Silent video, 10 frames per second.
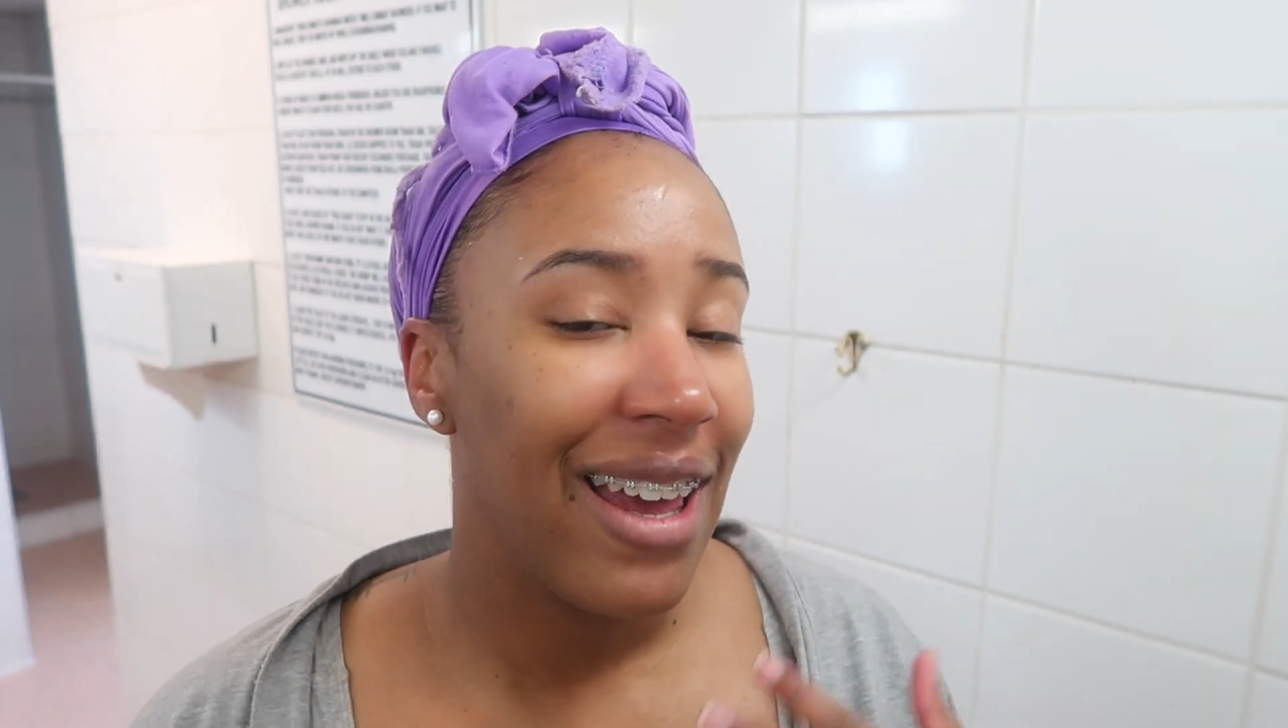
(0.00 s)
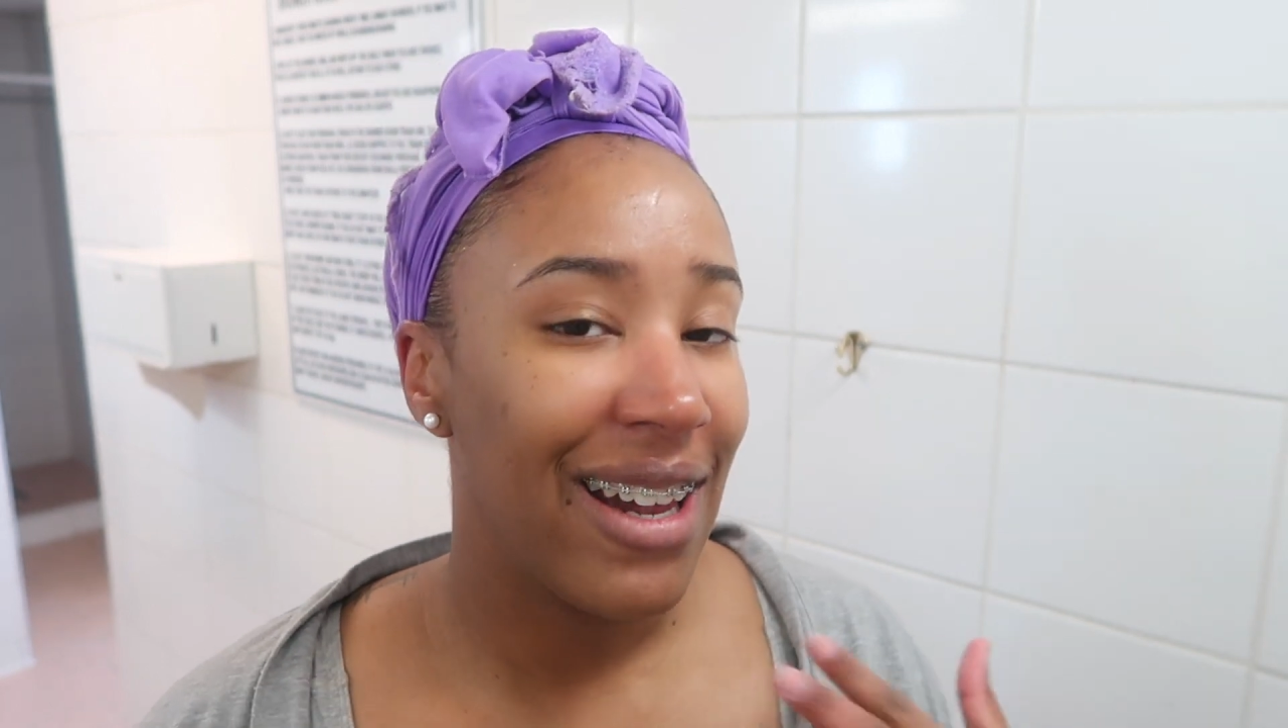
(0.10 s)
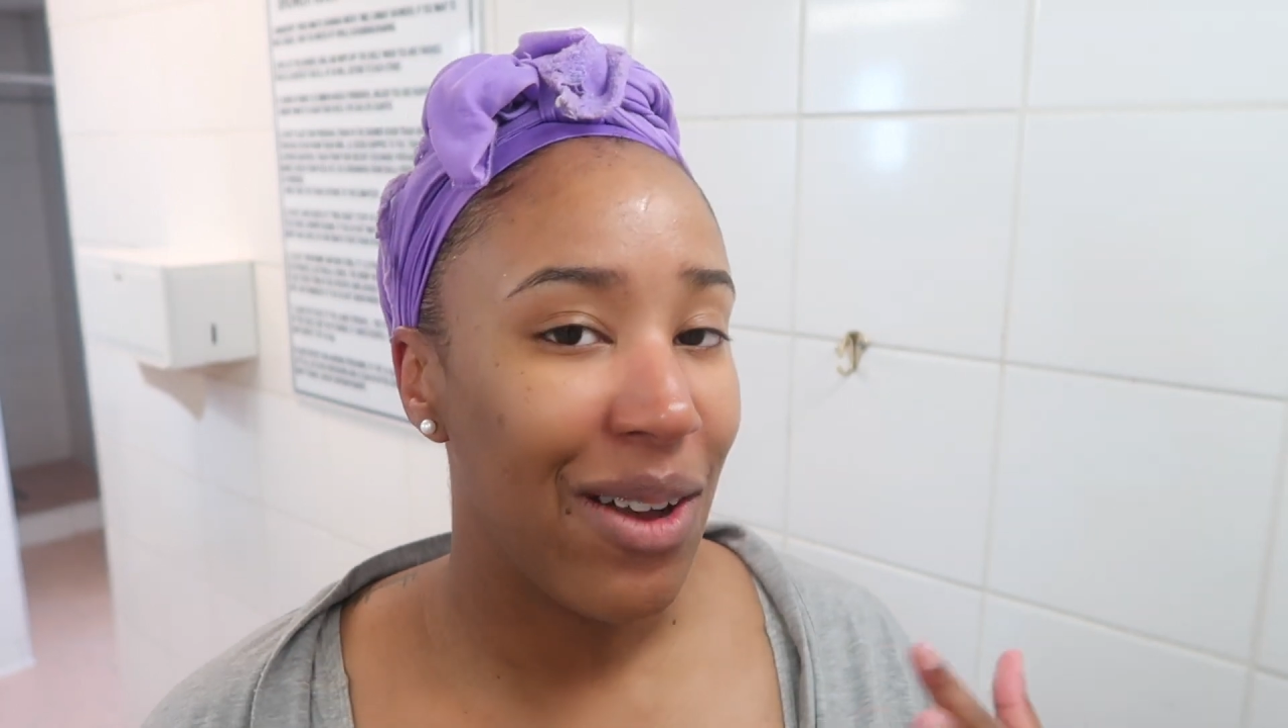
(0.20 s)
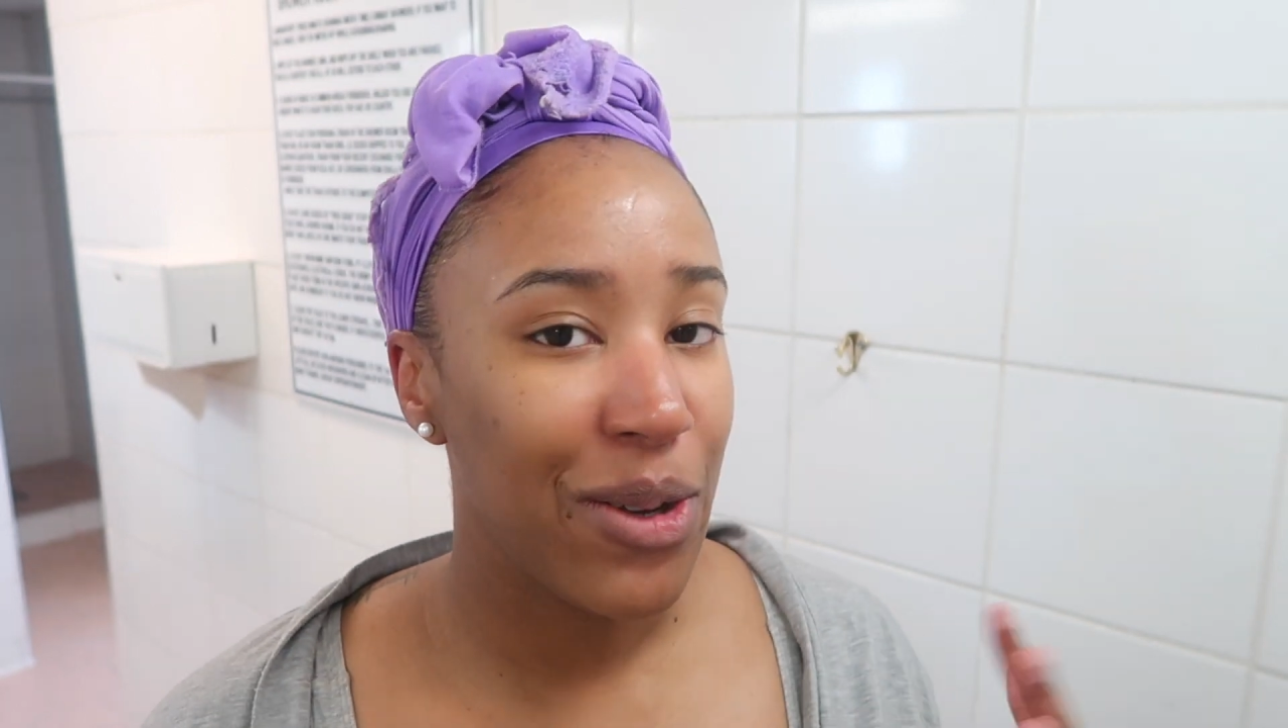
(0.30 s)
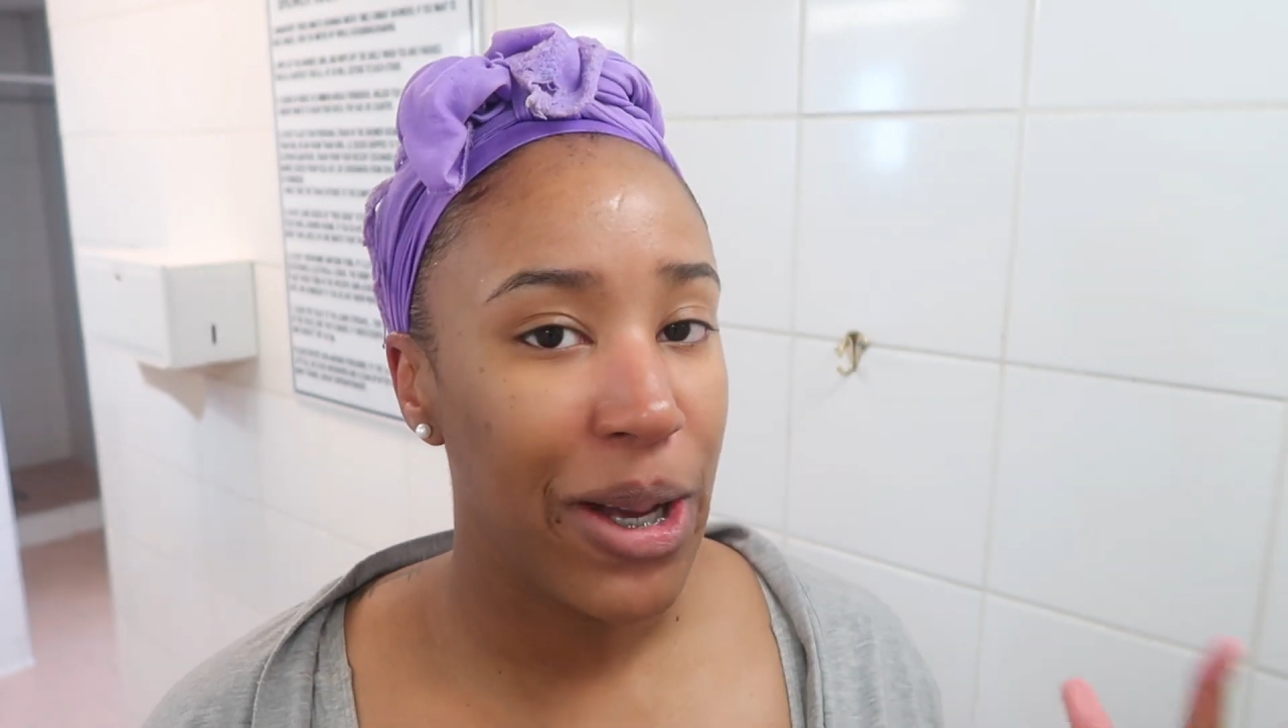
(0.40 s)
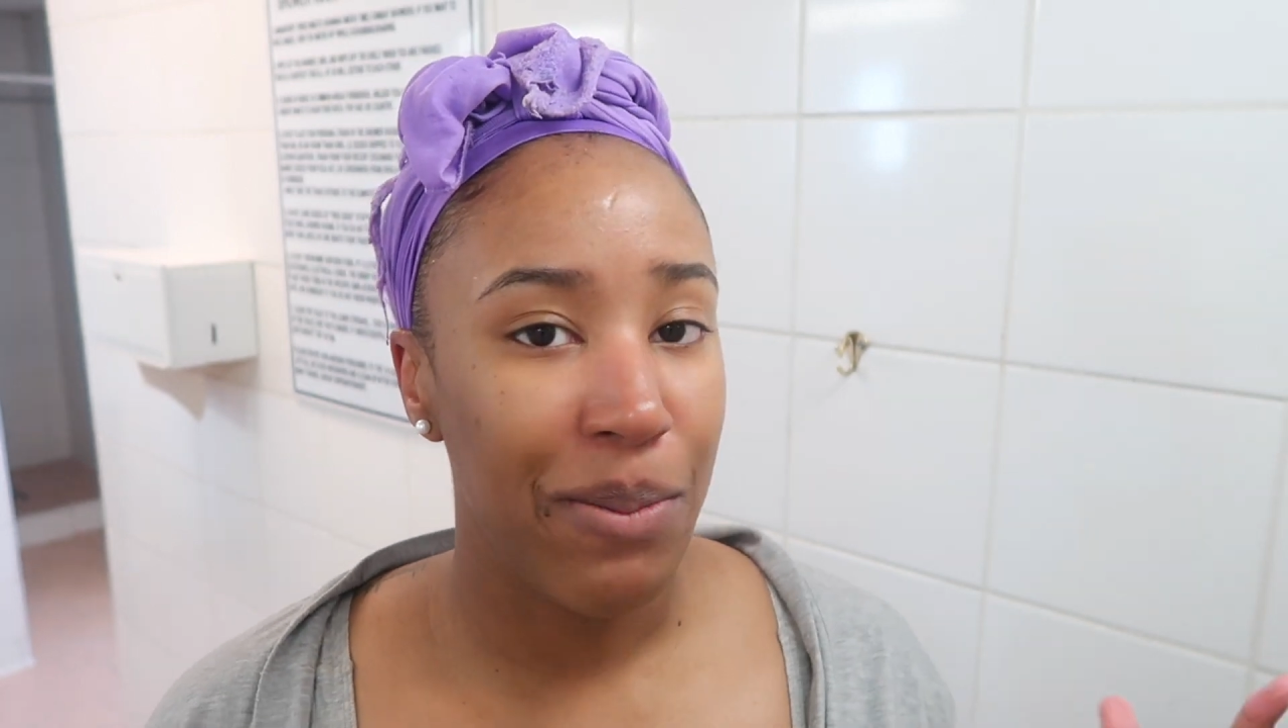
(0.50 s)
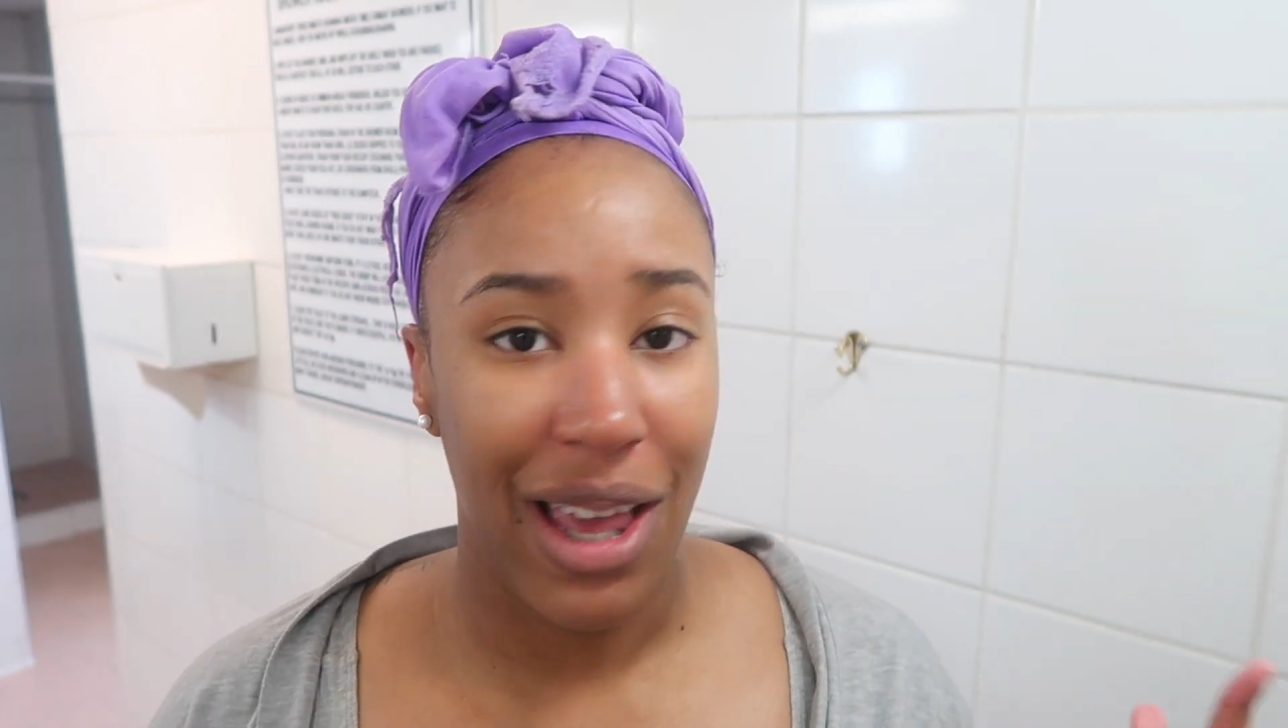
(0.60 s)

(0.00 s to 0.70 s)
and I'll come